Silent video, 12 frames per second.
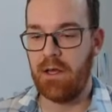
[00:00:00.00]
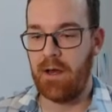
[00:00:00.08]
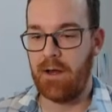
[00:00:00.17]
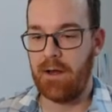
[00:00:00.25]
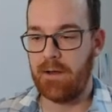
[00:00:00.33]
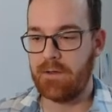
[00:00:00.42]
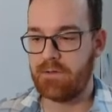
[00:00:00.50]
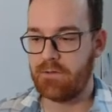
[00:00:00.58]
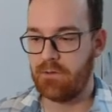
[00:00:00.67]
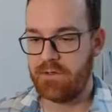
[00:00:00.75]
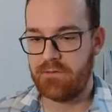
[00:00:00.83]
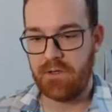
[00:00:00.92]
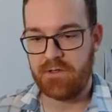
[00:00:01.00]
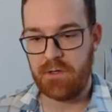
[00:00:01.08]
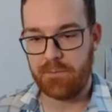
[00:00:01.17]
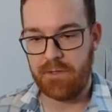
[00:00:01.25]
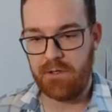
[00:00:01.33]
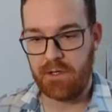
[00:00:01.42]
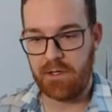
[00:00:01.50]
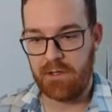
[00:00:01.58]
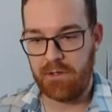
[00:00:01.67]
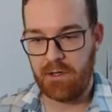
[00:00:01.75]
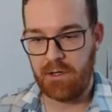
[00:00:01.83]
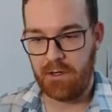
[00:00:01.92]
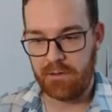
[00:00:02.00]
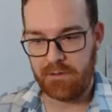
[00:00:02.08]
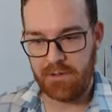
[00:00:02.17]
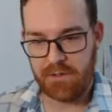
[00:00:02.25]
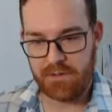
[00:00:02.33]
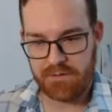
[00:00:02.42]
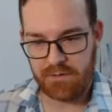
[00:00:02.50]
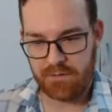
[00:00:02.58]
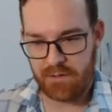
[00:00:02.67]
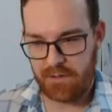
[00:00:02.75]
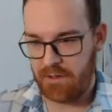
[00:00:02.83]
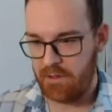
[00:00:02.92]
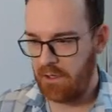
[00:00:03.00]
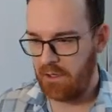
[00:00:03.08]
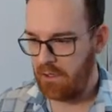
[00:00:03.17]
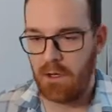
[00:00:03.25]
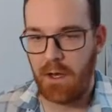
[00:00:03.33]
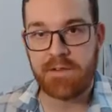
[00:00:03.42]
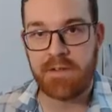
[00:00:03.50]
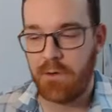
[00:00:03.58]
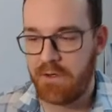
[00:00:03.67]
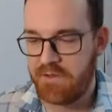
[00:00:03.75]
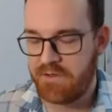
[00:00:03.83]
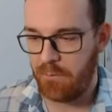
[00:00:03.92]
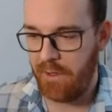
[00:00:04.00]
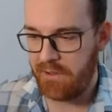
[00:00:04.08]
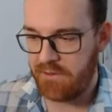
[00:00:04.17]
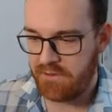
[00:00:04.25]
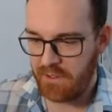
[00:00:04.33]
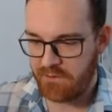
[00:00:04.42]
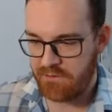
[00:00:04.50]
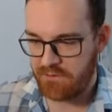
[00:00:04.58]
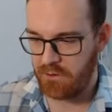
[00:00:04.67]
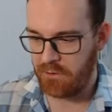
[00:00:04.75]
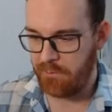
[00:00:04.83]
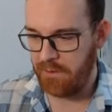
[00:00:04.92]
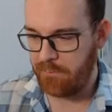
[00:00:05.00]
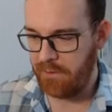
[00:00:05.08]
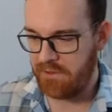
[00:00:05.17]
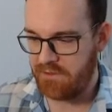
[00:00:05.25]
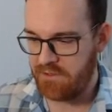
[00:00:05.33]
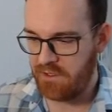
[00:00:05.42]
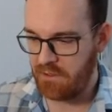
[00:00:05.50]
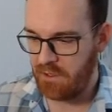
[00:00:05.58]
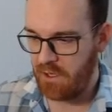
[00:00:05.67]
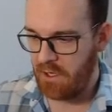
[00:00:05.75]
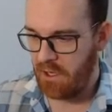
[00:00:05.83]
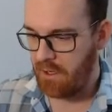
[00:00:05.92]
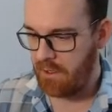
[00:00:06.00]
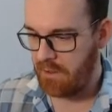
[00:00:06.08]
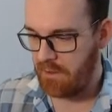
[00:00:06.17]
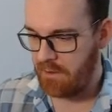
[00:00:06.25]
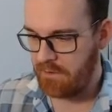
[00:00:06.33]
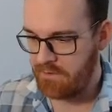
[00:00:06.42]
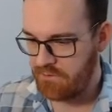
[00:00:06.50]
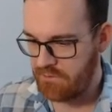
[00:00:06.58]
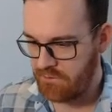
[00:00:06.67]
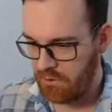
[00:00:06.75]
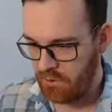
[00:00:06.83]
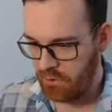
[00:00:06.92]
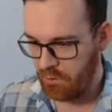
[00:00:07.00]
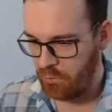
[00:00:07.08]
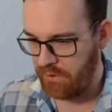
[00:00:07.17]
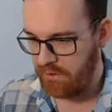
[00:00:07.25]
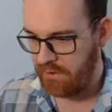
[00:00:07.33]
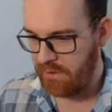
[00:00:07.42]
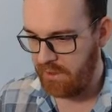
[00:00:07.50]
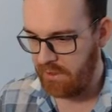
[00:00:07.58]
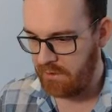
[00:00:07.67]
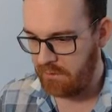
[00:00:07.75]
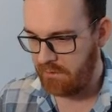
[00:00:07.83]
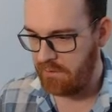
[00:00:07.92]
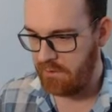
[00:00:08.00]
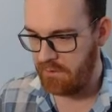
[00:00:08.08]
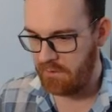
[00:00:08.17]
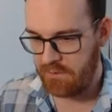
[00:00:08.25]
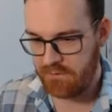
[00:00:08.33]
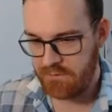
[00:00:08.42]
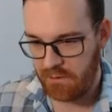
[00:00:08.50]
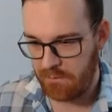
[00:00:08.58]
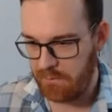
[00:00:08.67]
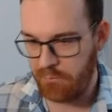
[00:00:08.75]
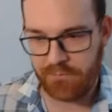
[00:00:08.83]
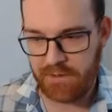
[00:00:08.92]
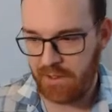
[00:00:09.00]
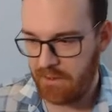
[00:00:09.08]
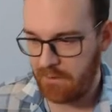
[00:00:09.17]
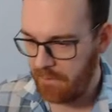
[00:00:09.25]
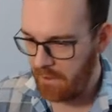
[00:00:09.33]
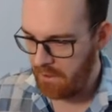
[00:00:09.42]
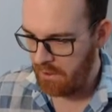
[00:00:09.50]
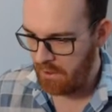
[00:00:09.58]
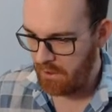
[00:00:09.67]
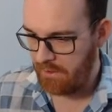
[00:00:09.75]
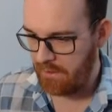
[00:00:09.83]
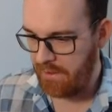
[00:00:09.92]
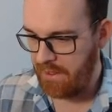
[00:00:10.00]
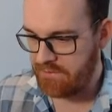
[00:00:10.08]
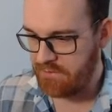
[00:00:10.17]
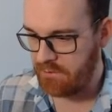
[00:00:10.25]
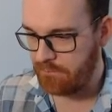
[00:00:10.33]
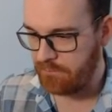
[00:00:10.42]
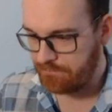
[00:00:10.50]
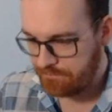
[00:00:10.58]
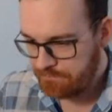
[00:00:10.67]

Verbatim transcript: Uh, so it's really something you can uh, test it there. As I was uh, mentioning, so on the main page here, uh, so we get here. So let me move that up. Uh, yeah, so